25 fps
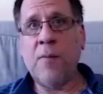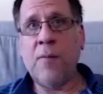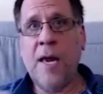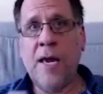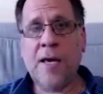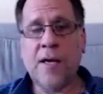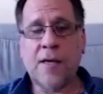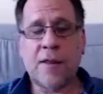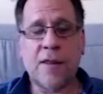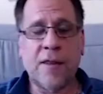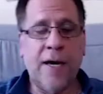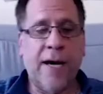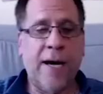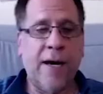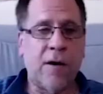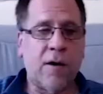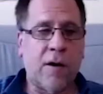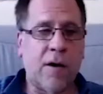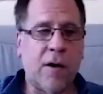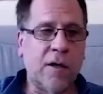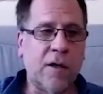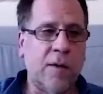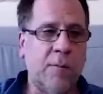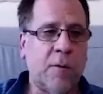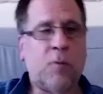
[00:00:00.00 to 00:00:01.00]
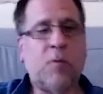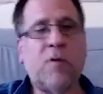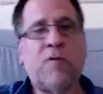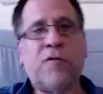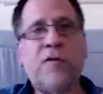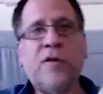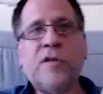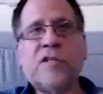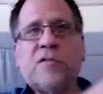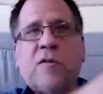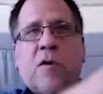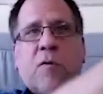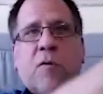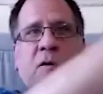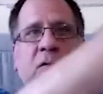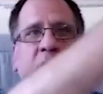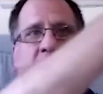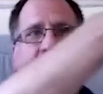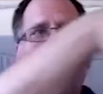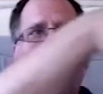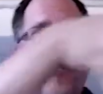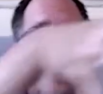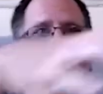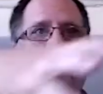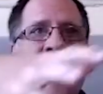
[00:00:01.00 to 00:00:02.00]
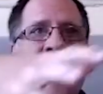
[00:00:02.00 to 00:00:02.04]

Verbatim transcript: make that argument? Well, first of all, we've already,